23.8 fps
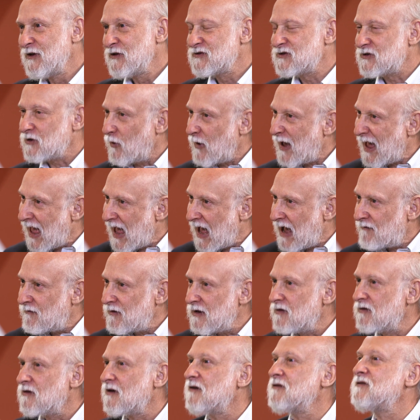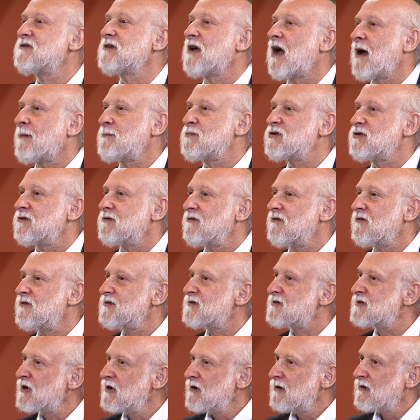So having those
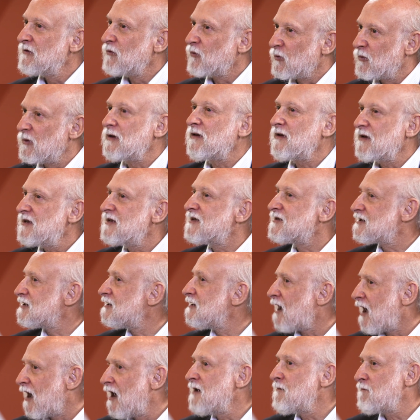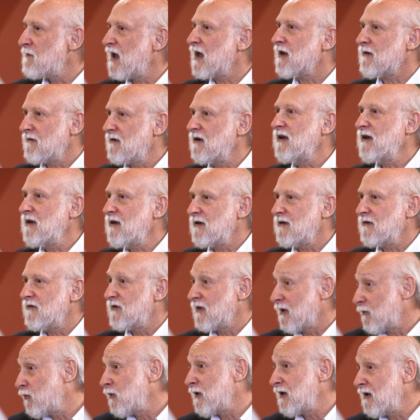options really is an unmet need
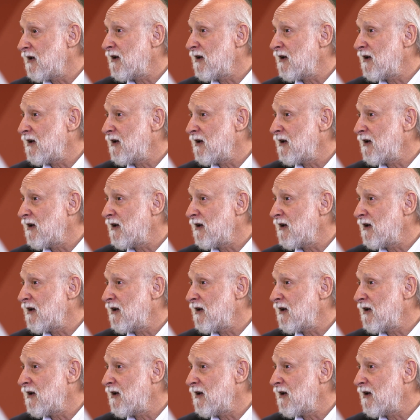that we